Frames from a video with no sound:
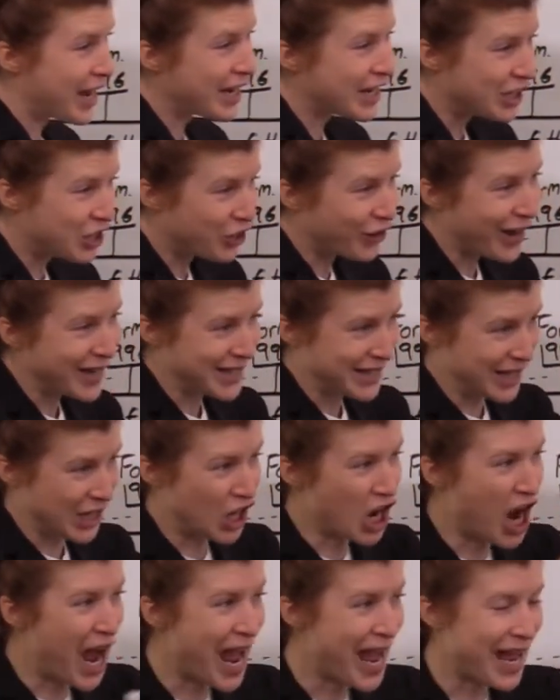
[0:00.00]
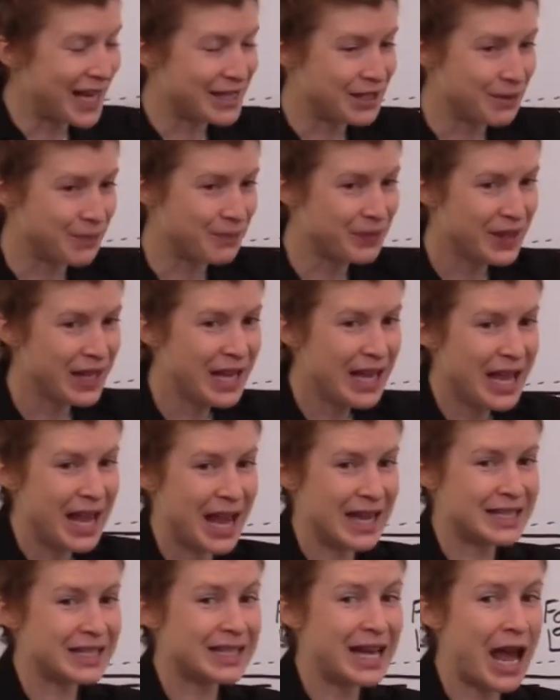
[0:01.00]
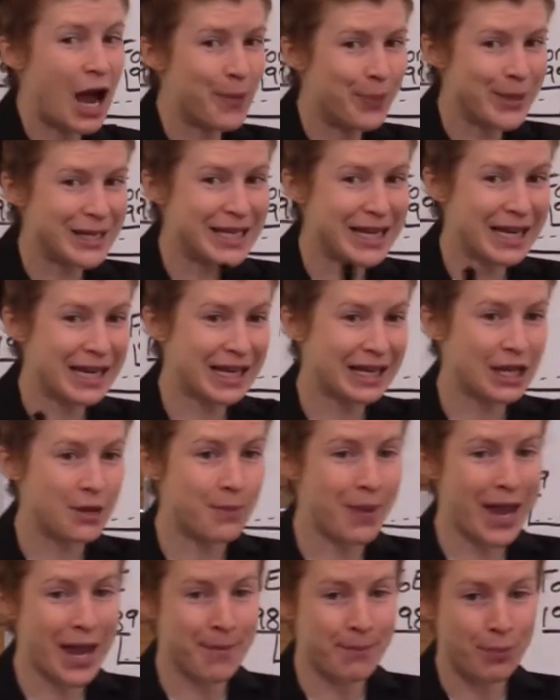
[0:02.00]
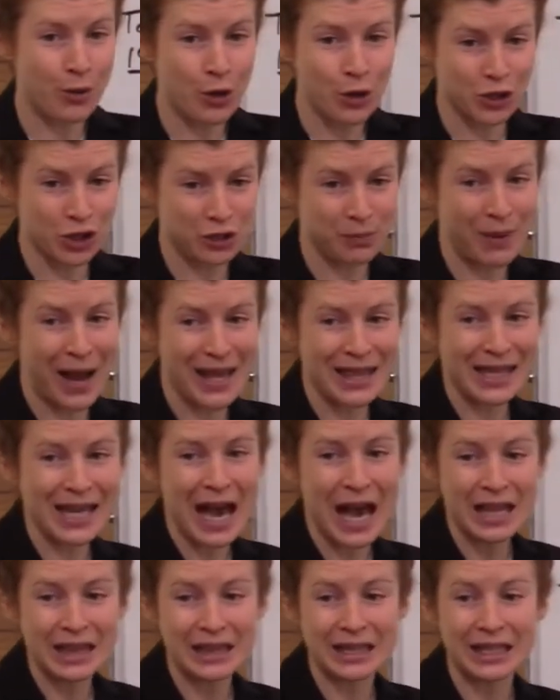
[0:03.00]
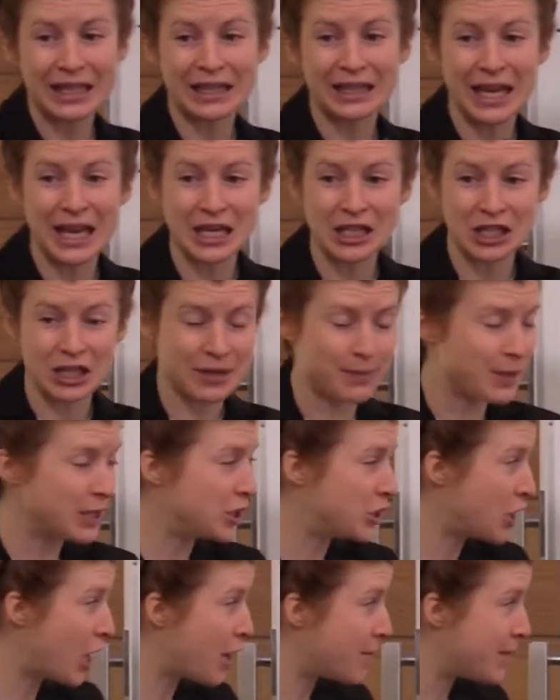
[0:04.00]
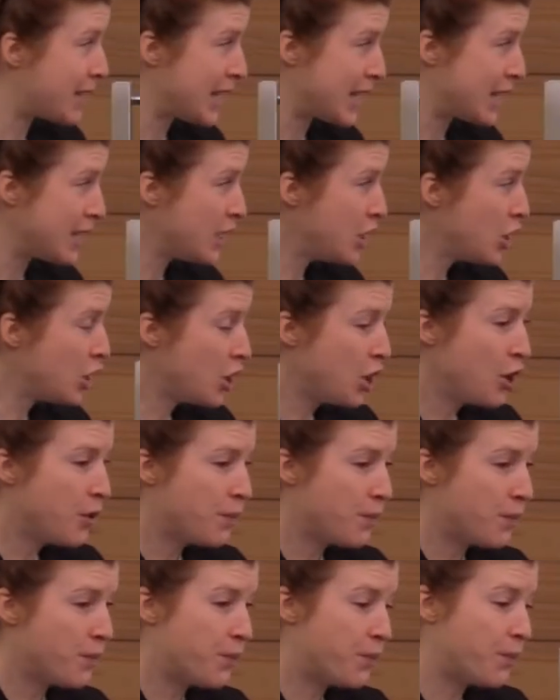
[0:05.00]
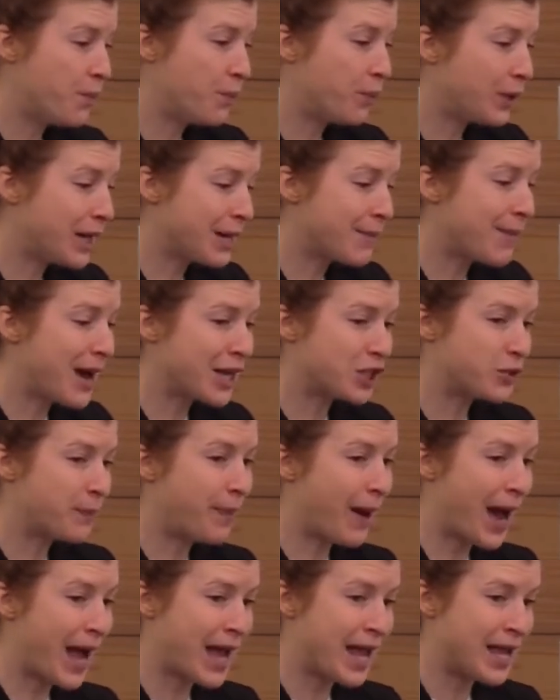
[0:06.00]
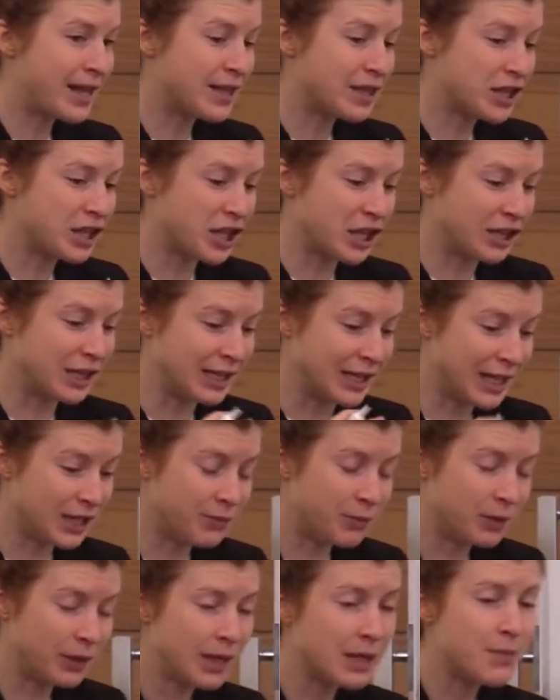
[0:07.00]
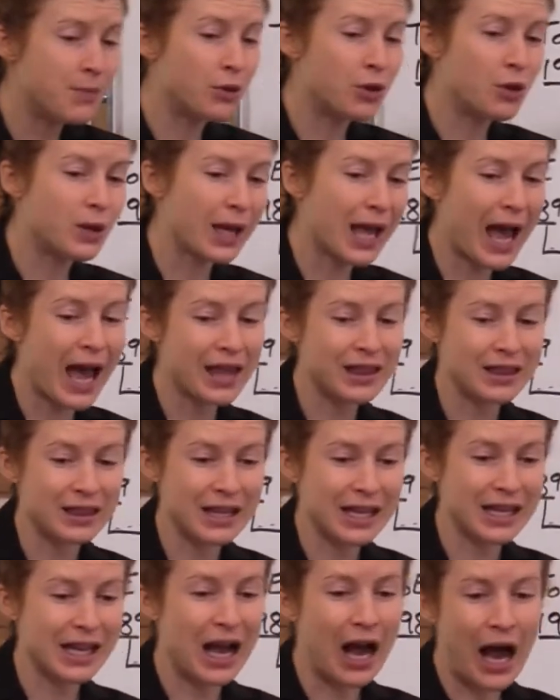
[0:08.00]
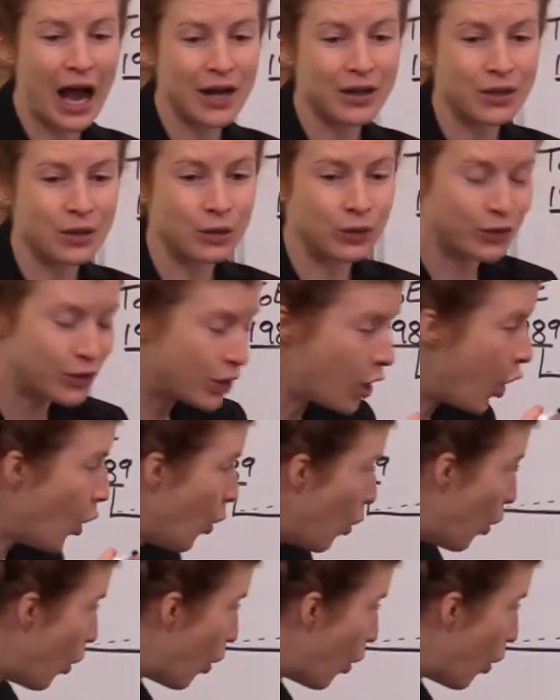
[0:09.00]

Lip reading: an interesting chiasm. It's now particularly being pushed by the Catholic leadership in Germany, pretty much by the liberal Catholic cardinals